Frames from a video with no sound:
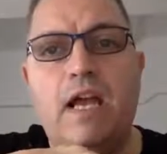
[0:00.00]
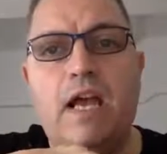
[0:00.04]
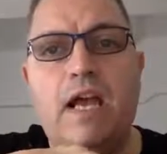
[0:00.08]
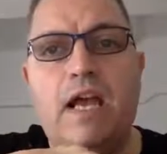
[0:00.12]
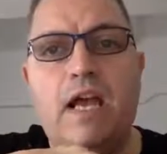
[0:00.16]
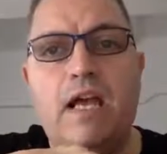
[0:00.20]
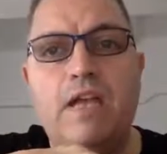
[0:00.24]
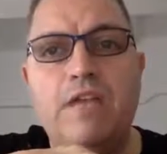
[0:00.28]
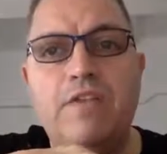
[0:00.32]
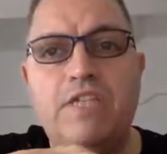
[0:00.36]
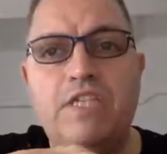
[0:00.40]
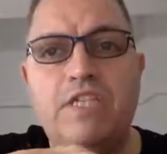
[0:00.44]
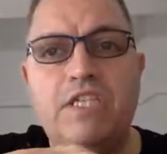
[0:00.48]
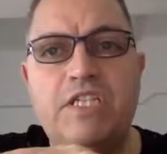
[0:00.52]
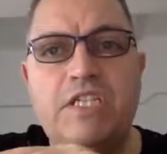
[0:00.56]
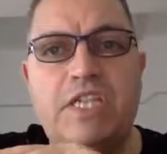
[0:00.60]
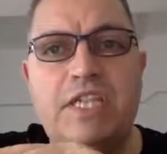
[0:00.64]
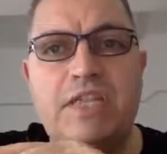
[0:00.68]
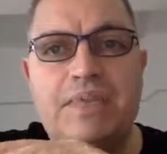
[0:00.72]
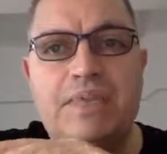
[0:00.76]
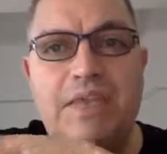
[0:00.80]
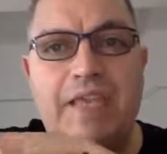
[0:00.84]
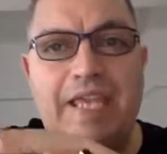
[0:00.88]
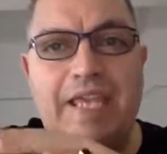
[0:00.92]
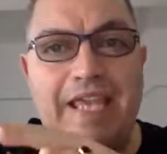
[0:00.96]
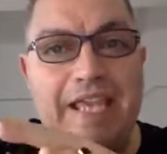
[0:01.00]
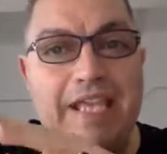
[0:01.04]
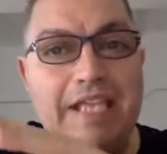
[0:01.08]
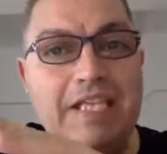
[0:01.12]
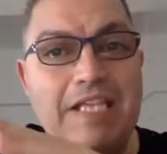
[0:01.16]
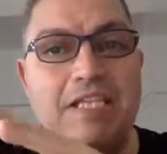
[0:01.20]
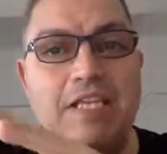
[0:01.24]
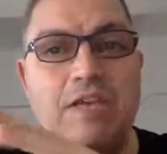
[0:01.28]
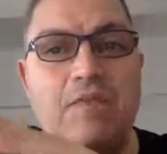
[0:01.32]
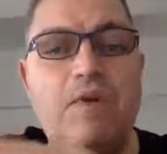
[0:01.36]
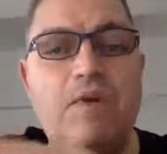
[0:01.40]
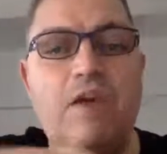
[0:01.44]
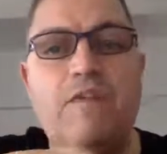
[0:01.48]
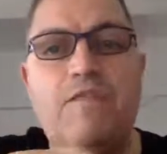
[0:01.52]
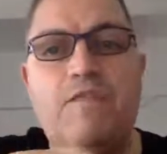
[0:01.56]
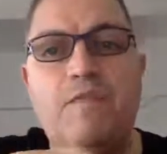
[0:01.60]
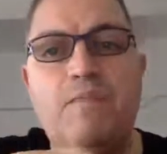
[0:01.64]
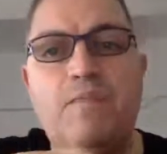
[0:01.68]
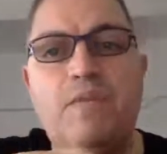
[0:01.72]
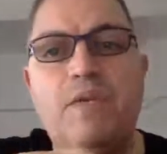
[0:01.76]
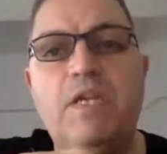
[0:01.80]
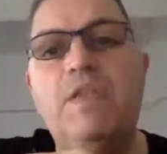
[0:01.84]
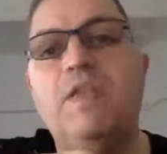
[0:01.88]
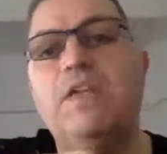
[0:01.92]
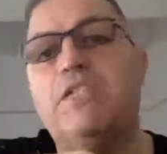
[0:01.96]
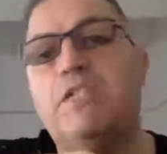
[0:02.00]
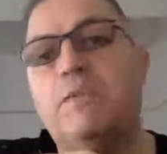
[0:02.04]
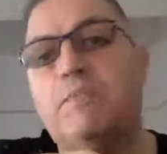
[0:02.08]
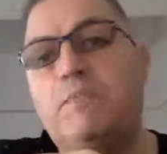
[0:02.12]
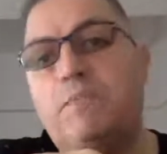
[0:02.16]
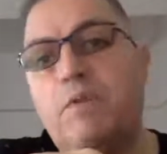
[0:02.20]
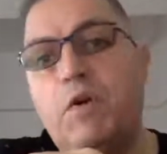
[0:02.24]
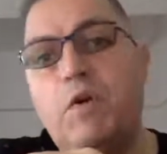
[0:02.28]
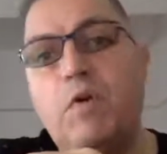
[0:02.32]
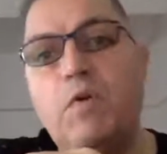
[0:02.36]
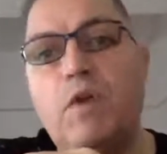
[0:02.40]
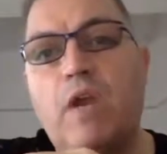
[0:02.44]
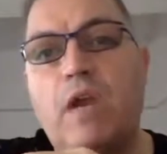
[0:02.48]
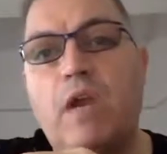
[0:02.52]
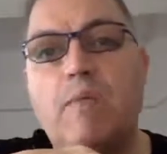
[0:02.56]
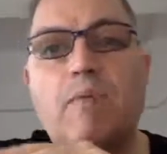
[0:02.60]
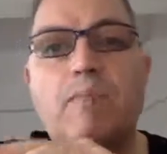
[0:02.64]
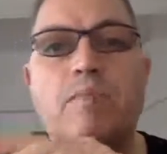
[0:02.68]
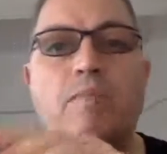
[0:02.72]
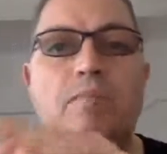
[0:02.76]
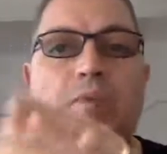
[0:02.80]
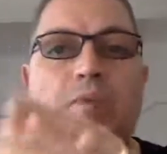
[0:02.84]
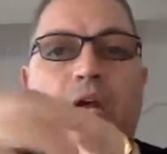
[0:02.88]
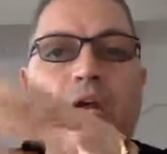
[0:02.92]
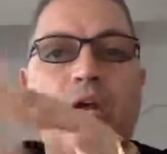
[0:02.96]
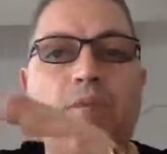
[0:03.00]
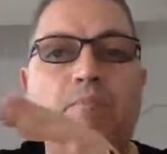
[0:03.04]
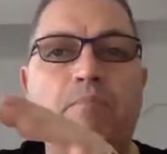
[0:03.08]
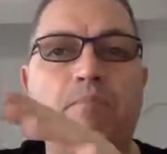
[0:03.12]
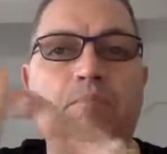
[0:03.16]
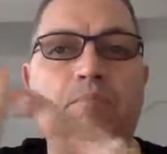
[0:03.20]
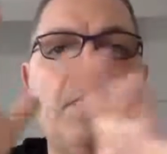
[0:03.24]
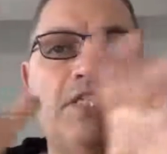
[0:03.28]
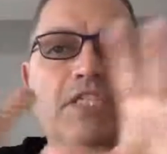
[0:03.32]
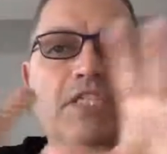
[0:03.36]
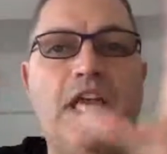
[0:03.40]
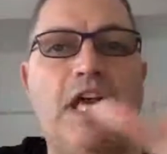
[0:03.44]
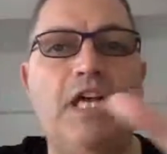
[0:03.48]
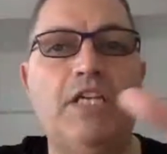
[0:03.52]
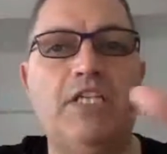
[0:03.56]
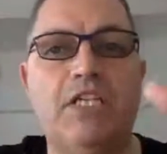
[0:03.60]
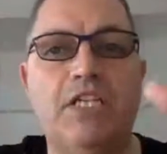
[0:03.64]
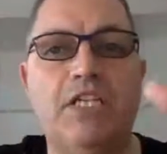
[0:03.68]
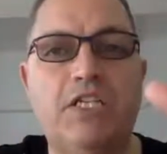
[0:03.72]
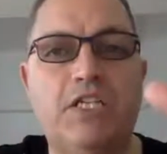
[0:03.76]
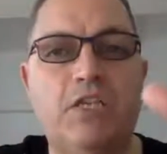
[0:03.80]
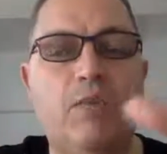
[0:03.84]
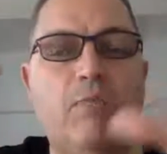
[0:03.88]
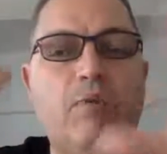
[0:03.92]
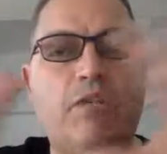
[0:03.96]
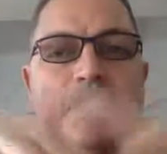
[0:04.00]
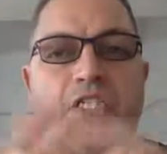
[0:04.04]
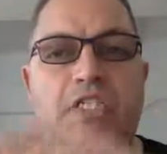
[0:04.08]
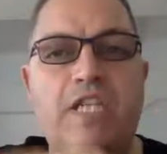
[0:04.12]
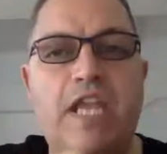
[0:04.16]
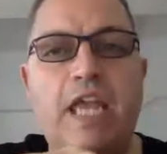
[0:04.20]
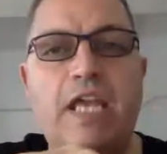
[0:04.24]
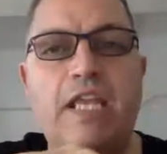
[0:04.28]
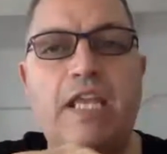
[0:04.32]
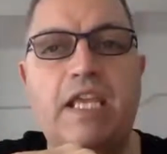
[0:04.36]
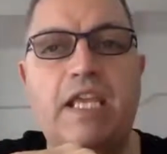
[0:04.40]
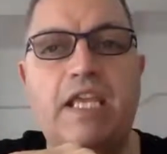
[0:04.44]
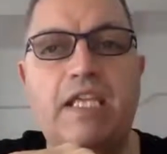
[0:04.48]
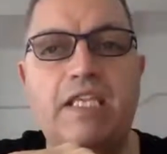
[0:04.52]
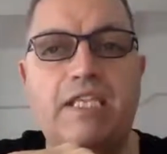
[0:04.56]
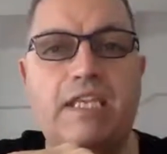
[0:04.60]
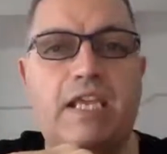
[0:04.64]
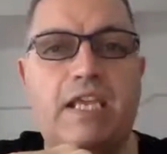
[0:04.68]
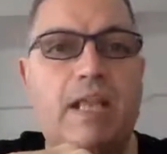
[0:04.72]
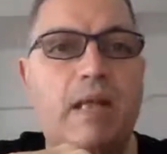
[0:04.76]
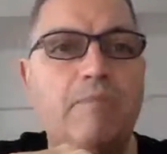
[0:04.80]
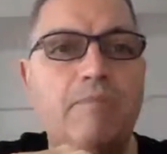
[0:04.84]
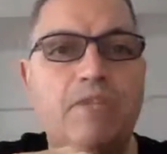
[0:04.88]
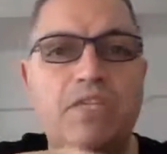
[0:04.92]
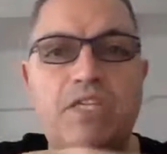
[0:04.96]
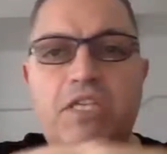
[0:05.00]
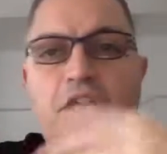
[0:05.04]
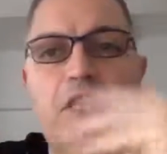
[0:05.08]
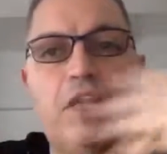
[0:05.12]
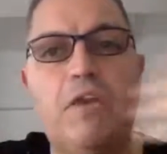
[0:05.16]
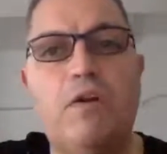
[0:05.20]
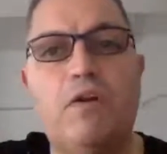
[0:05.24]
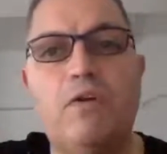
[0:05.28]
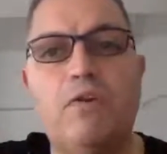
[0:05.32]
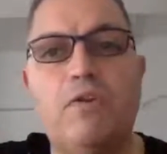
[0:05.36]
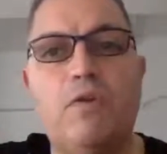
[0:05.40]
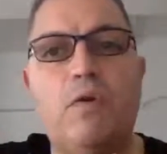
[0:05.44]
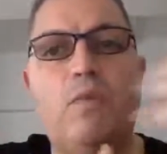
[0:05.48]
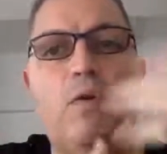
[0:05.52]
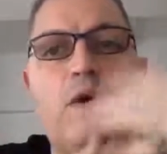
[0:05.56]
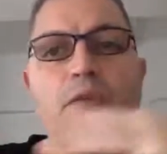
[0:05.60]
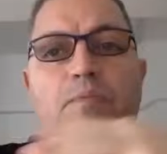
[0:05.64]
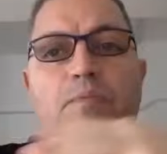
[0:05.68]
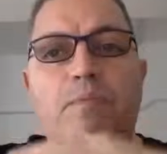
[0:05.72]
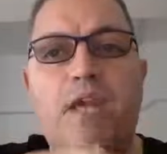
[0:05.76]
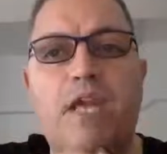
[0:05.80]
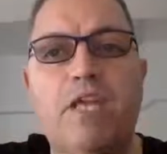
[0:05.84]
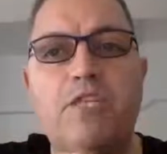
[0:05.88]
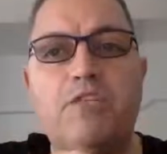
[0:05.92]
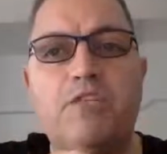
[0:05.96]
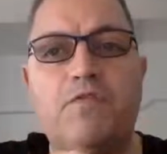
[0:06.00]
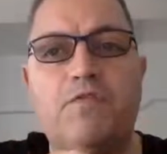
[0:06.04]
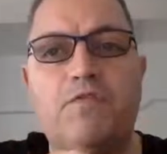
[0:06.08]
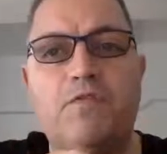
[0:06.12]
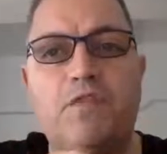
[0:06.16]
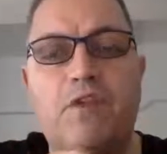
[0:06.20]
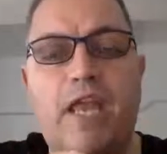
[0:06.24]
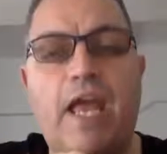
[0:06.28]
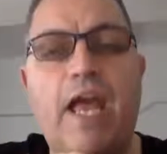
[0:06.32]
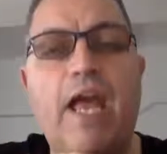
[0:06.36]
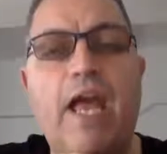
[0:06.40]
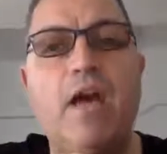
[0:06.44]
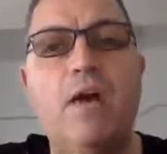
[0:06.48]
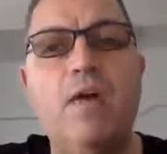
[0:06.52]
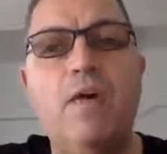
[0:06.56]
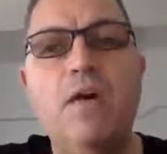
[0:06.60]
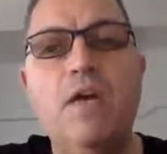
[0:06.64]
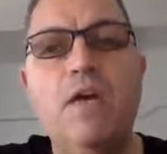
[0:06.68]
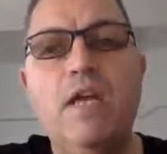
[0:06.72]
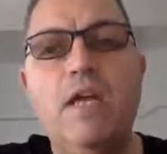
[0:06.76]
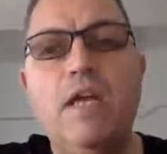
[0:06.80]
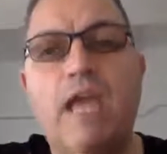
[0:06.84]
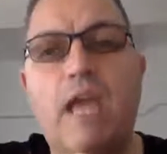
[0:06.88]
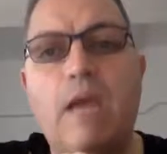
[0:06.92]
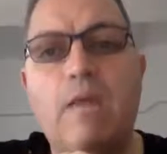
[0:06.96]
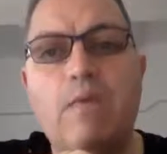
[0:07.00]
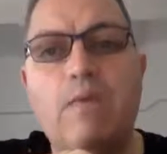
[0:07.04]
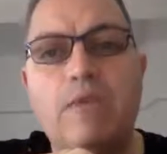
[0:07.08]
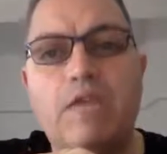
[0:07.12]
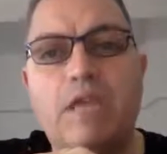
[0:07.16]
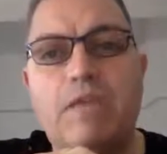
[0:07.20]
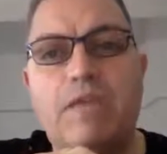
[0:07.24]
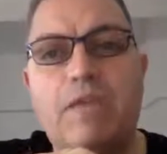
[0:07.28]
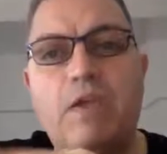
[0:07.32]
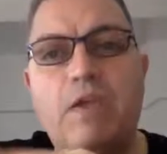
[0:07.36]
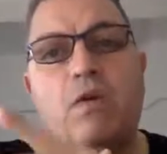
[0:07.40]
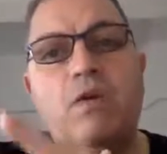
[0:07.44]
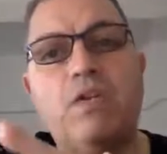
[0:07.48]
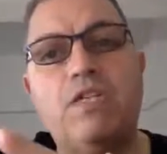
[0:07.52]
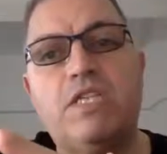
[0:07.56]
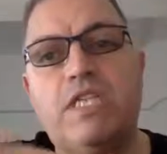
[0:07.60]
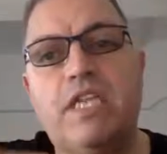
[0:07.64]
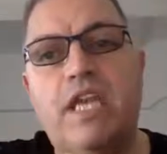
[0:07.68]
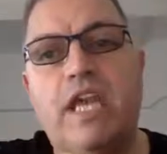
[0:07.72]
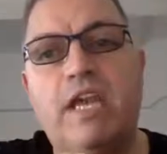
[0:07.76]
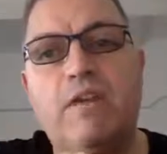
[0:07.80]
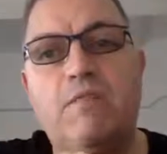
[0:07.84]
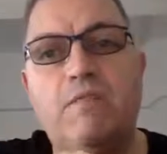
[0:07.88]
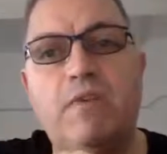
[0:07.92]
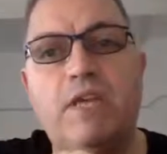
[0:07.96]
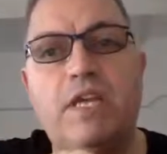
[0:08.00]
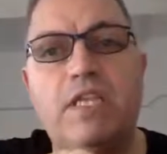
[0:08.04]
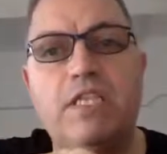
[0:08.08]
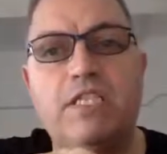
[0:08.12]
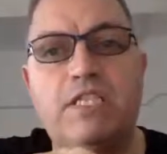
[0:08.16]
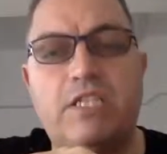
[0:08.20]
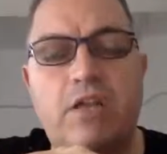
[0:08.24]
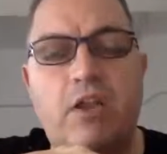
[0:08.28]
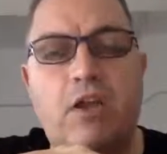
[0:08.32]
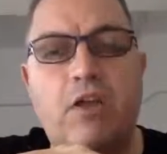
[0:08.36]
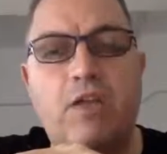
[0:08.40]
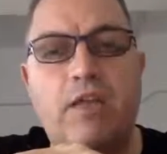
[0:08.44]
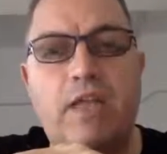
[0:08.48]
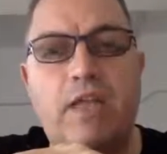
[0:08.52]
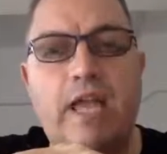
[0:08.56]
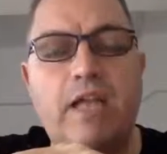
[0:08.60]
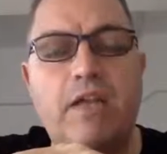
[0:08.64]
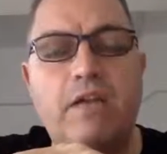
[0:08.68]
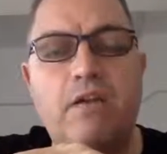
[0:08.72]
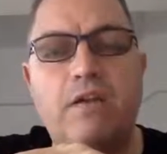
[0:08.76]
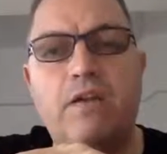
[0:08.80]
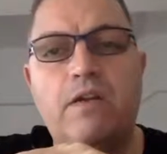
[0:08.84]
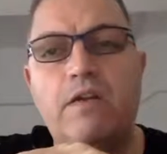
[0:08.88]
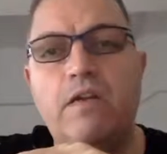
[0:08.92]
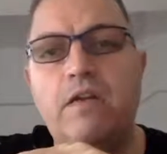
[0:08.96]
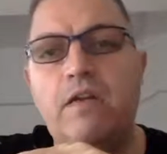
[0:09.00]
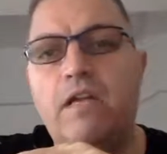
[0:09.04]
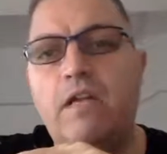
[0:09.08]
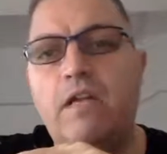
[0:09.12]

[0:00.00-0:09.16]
uh, just the, the, easy way for Bill as a programmer, uh, massaging so much data, he said, I'm just going to go to the one pager for now, and we'll get the old site reinstalled later.